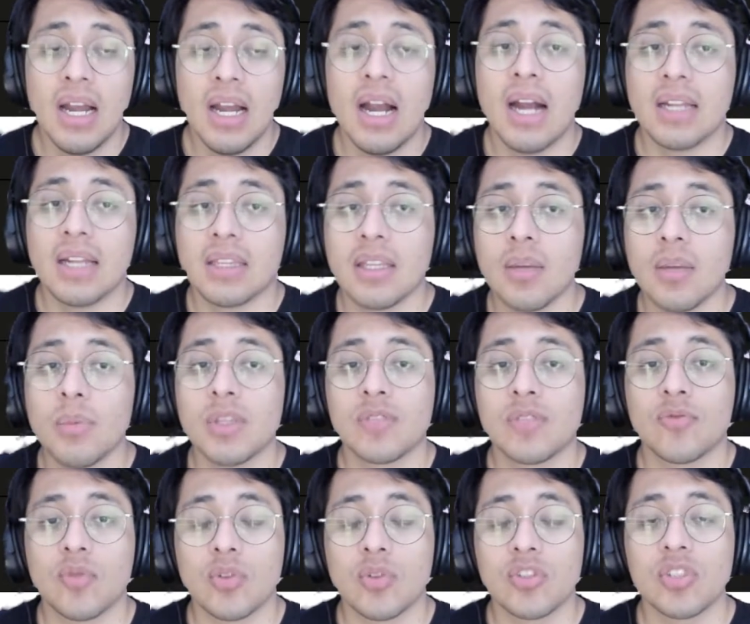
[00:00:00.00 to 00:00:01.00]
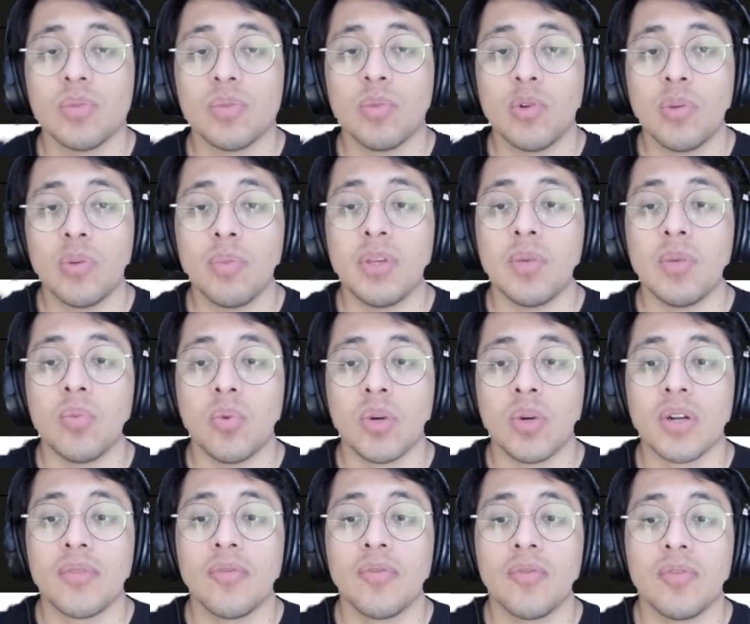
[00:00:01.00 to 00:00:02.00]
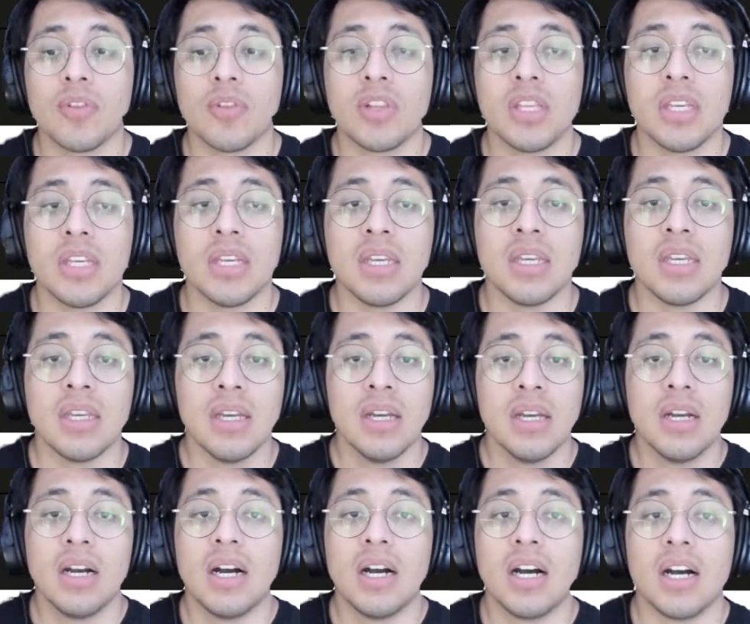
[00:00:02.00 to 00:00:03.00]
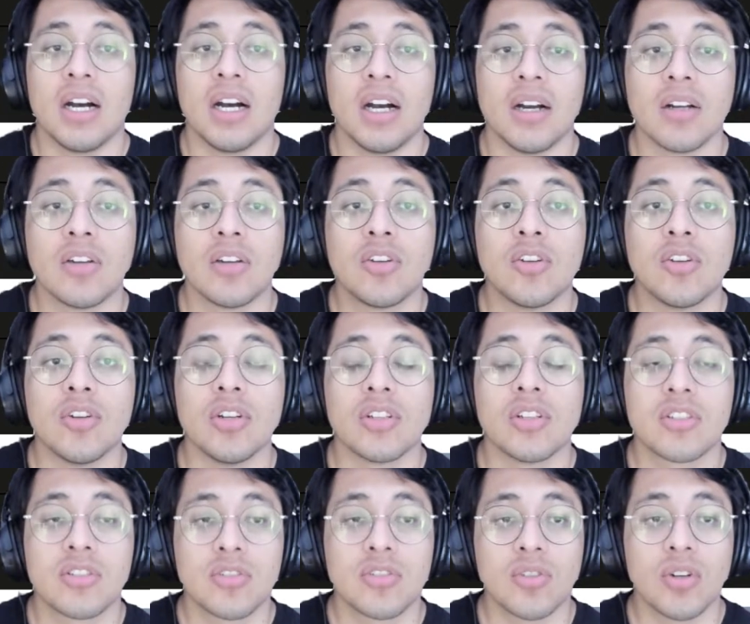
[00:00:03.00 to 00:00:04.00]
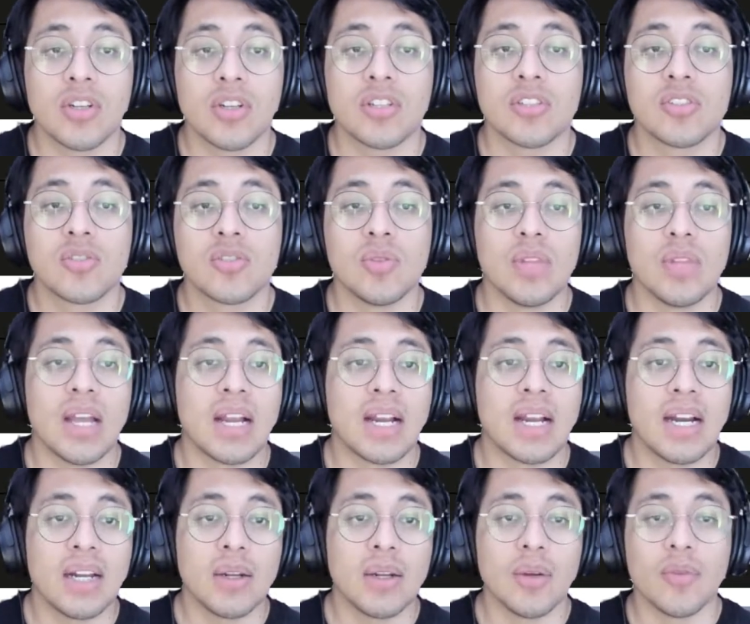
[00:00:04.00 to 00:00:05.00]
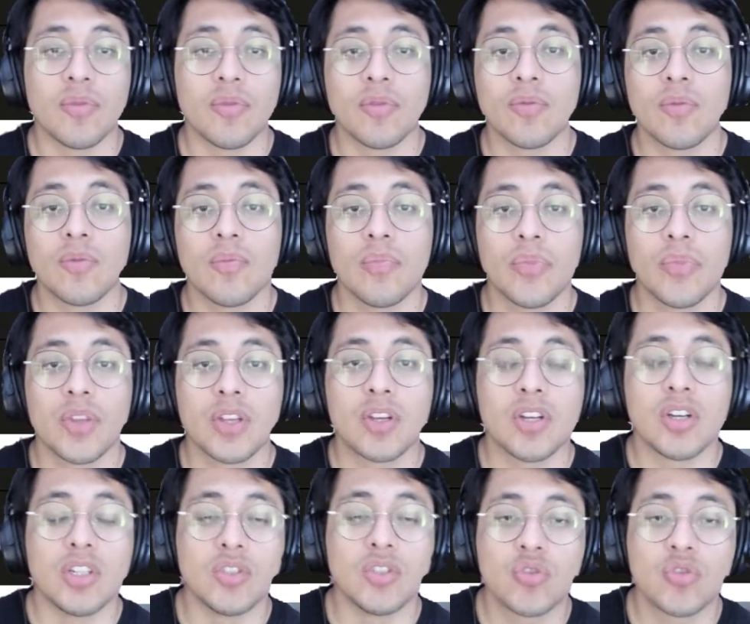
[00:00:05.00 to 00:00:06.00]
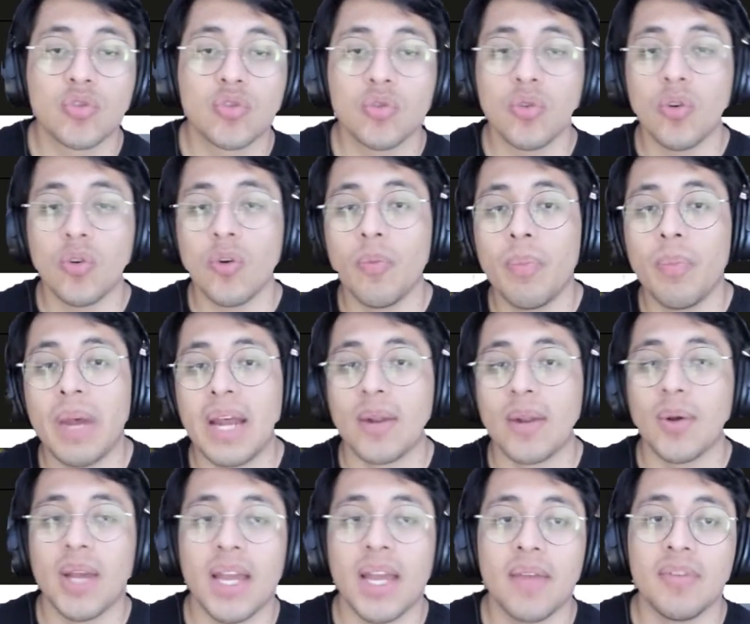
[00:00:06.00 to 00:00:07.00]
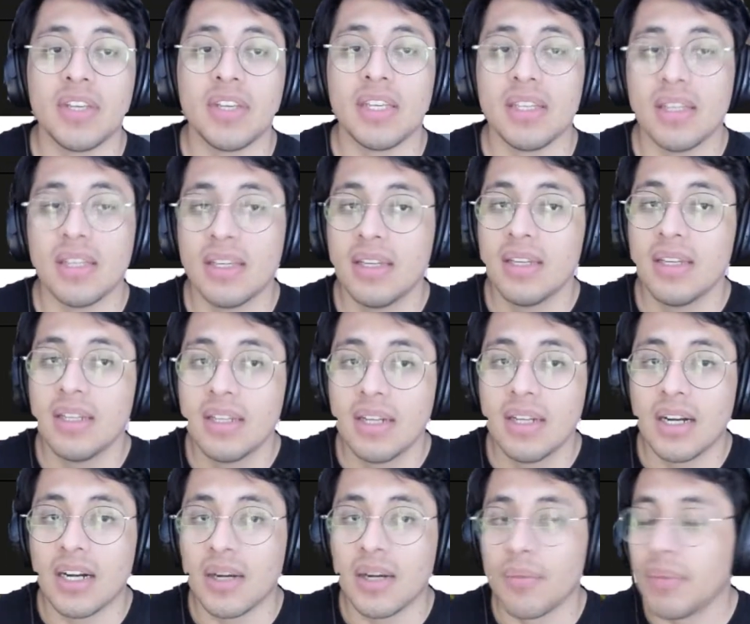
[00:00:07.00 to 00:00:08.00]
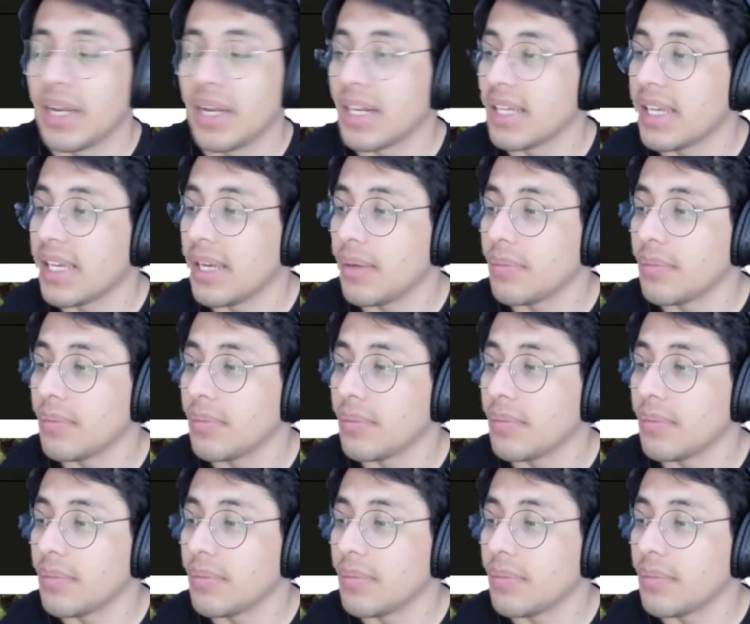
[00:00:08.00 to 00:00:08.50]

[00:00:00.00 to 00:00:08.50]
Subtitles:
I think Misfortune would be one of the good starts to that kind of control battle heavy metagame.